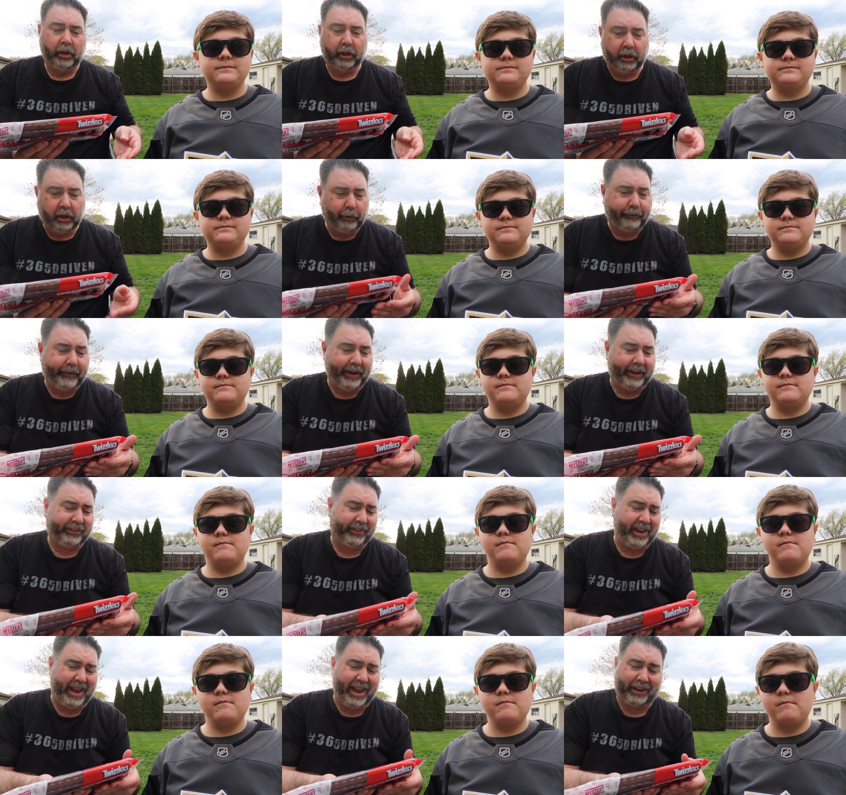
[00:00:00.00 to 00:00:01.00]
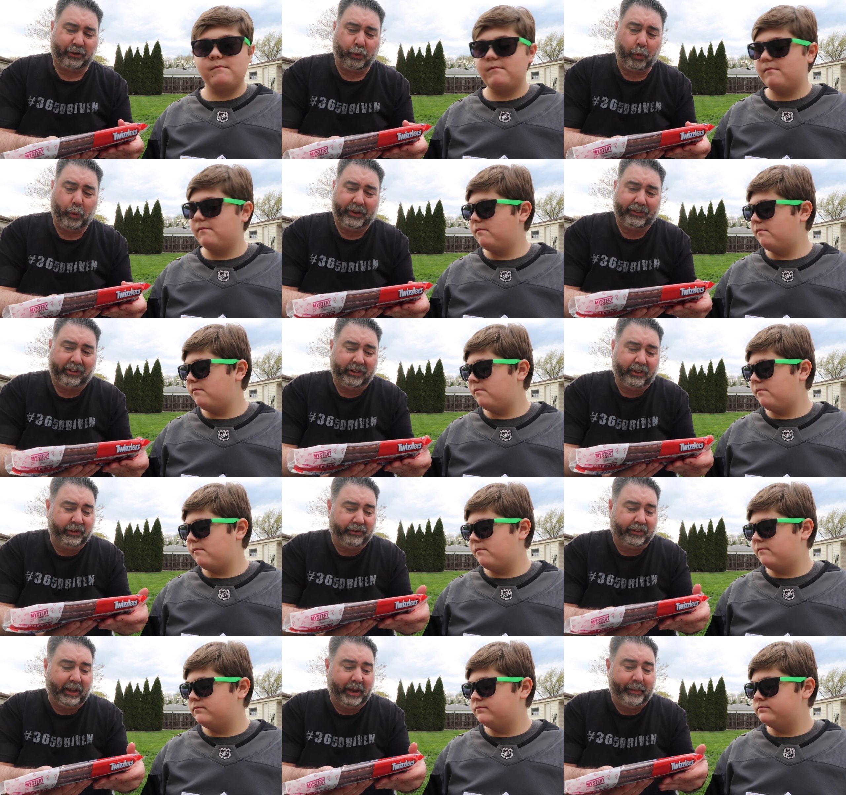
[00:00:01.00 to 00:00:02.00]
Speaker 1: low-fat snack,
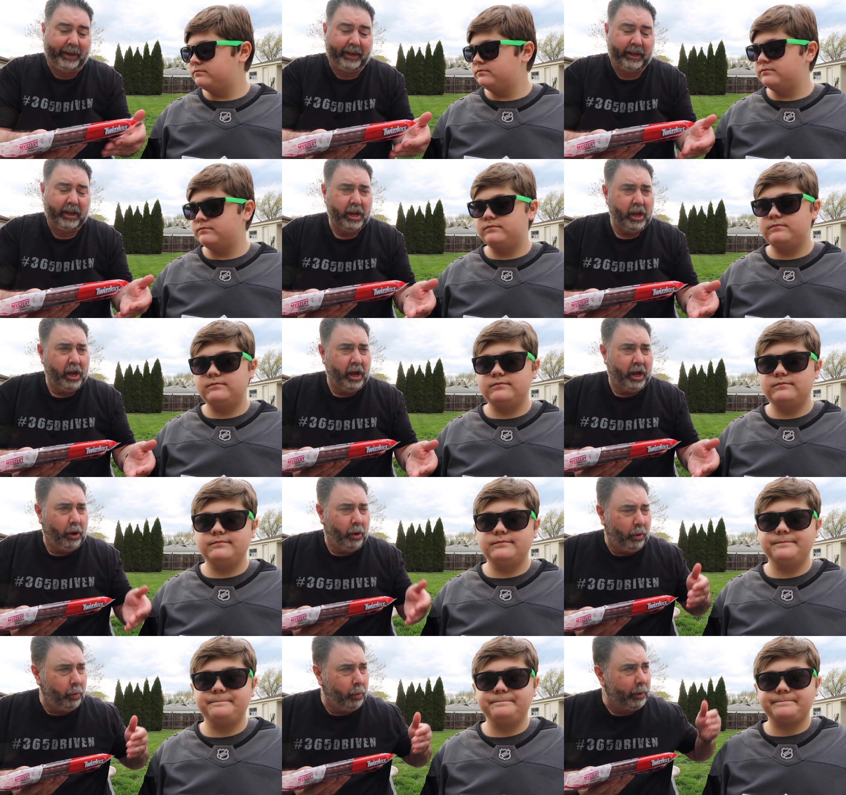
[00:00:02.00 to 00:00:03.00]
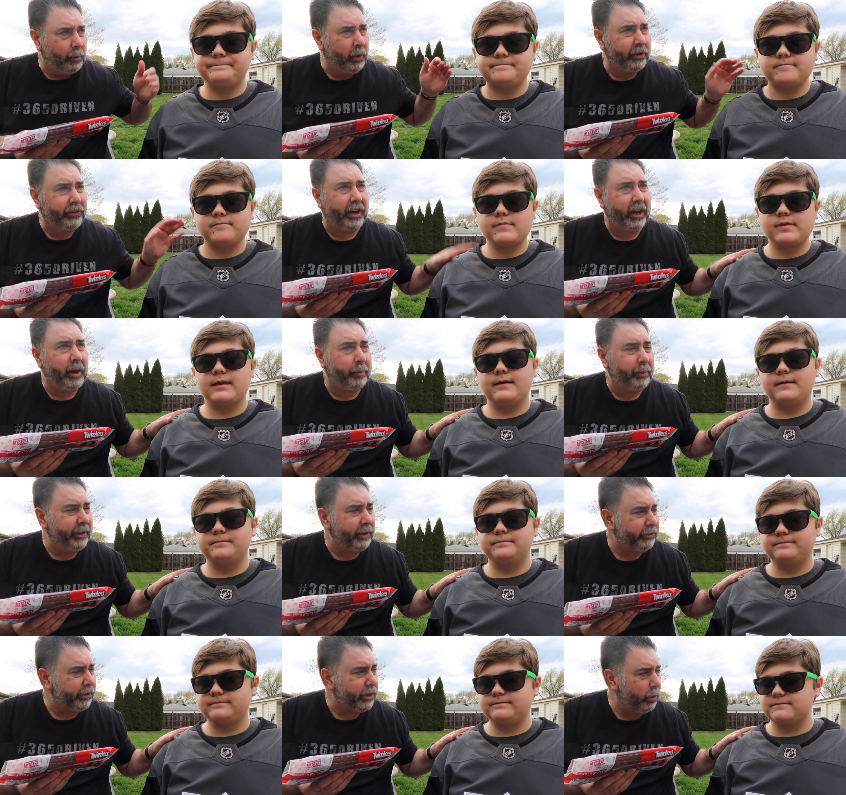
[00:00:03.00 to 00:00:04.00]
Twizzlers. I mean, one was that a couple
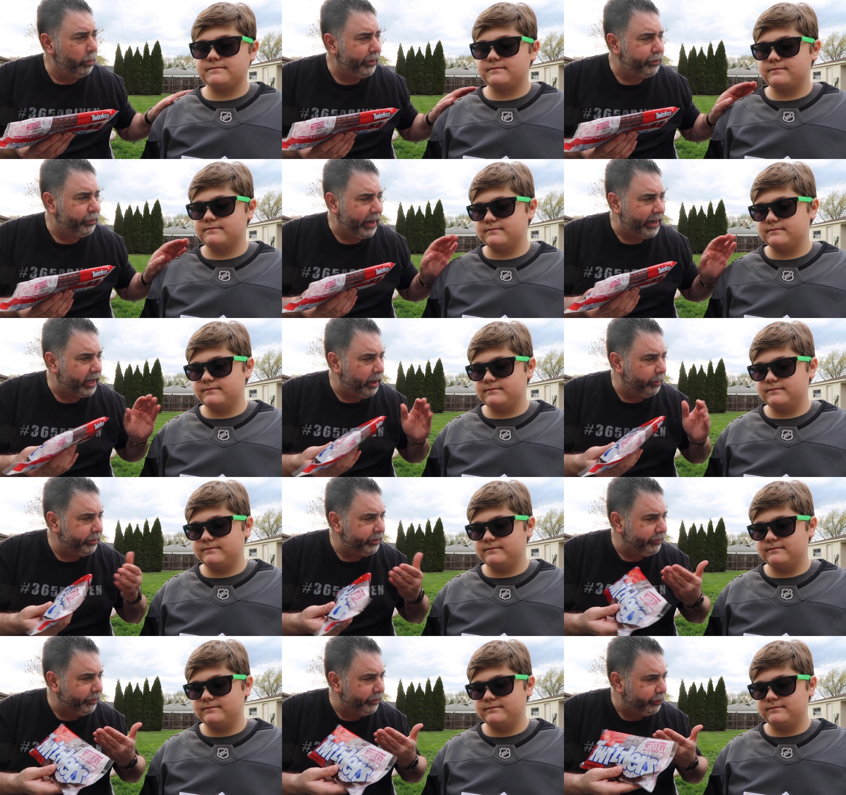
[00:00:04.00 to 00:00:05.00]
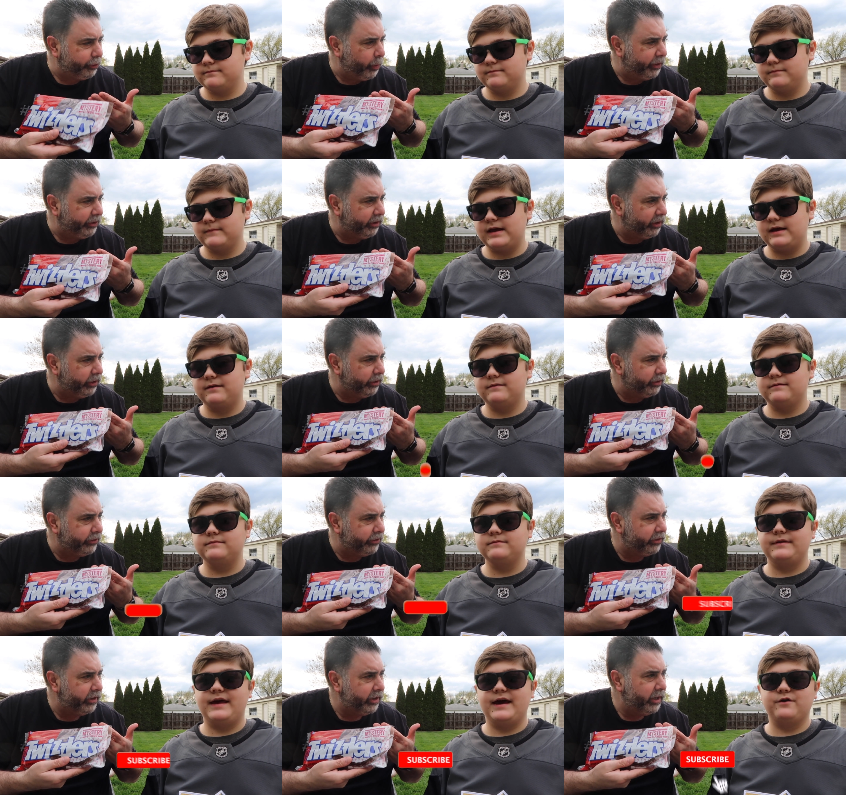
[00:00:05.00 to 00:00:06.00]
years ago we tried a couple different
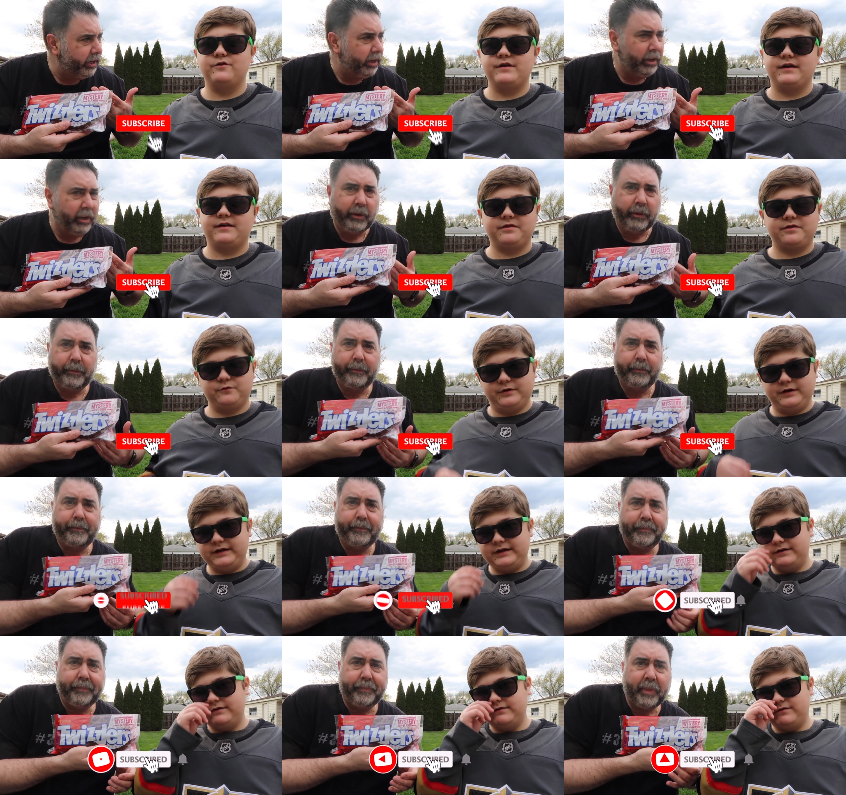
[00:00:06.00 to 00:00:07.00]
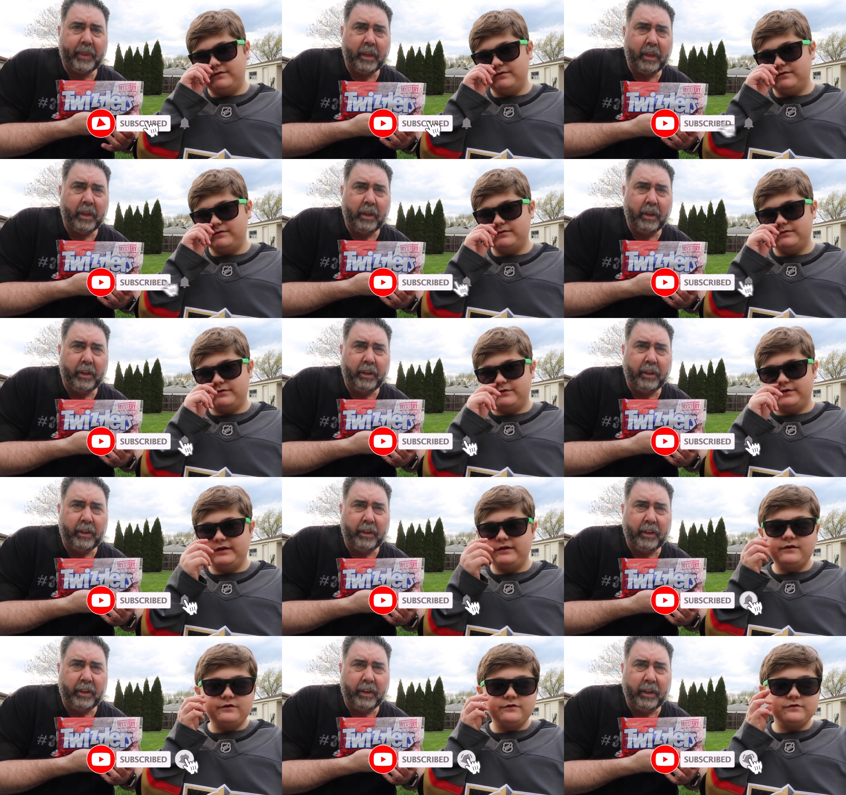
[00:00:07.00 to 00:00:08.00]
Twizzlers.
Speaker 2: Yeah, it was like three, two,
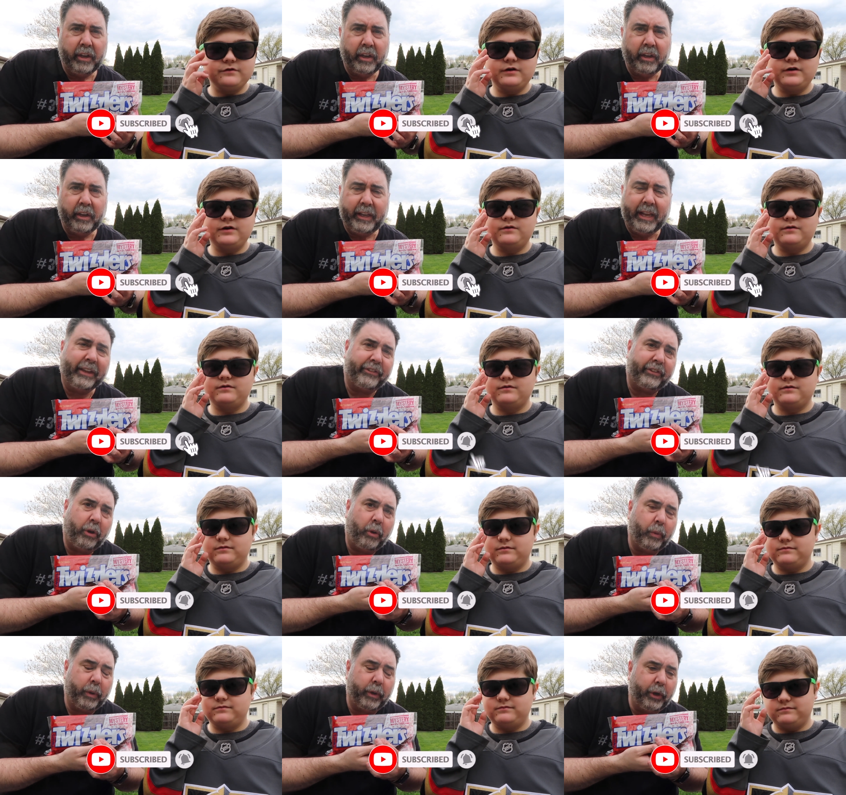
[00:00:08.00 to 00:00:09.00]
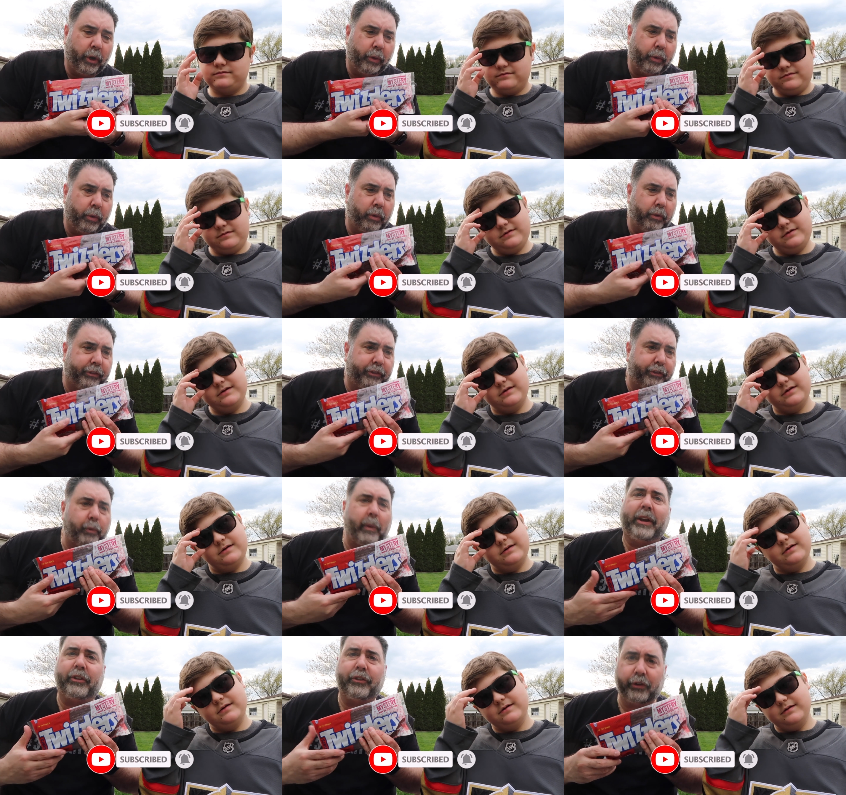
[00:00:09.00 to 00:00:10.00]
three years ago.
Speaker 1: Yeah, so we're no
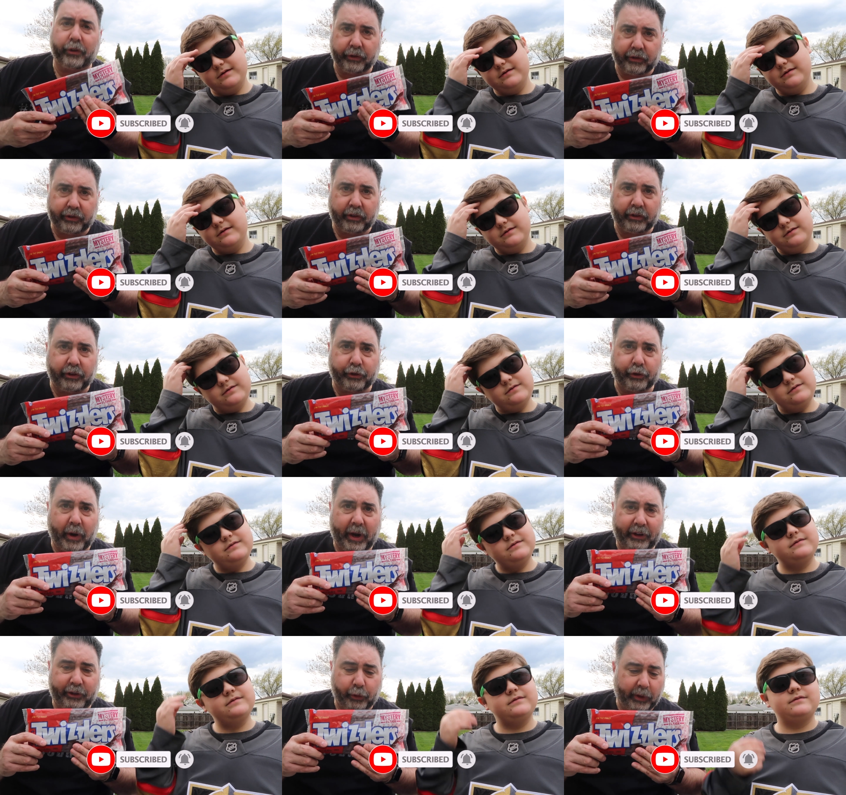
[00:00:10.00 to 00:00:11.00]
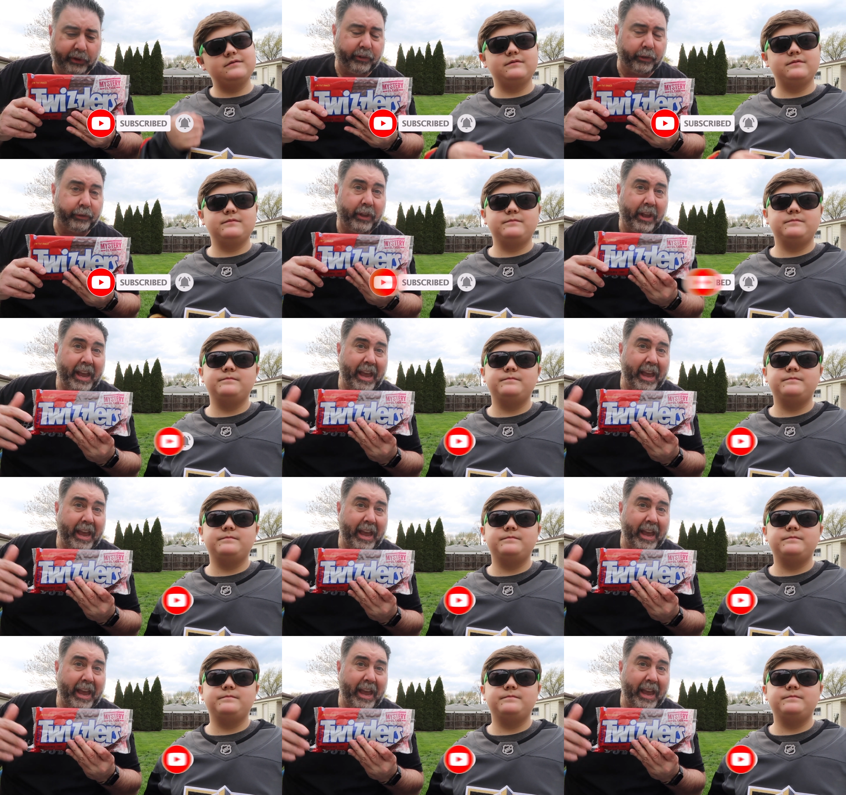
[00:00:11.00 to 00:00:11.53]
strangers to trying Twizzlers.